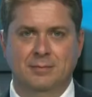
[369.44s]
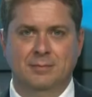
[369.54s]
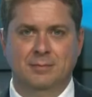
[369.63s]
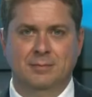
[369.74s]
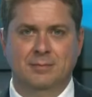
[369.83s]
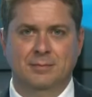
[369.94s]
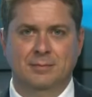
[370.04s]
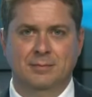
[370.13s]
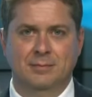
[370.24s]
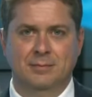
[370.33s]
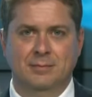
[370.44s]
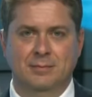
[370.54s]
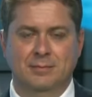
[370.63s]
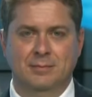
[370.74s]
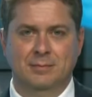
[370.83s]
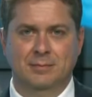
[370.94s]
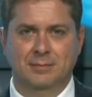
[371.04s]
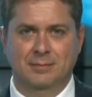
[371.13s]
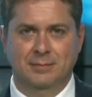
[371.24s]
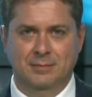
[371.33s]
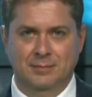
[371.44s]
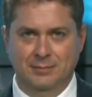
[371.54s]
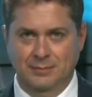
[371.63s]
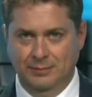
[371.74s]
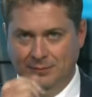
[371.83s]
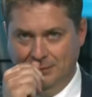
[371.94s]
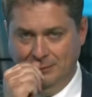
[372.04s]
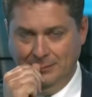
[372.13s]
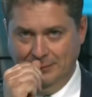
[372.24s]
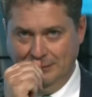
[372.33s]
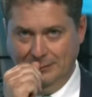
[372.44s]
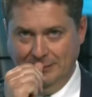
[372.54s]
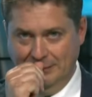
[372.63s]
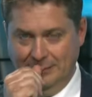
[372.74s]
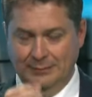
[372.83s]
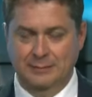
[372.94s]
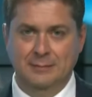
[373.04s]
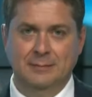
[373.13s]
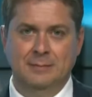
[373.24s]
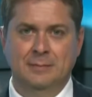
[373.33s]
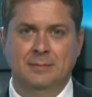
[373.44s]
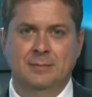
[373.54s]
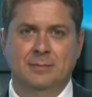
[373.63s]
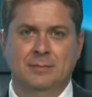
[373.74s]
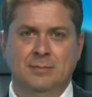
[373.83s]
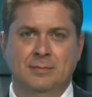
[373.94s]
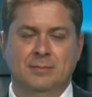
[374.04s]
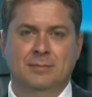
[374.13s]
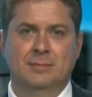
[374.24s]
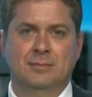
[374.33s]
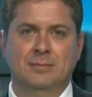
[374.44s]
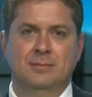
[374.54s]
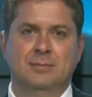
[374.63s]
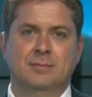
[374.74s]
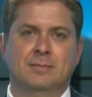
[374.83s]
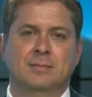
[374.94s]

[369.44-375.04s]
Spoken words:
(silent)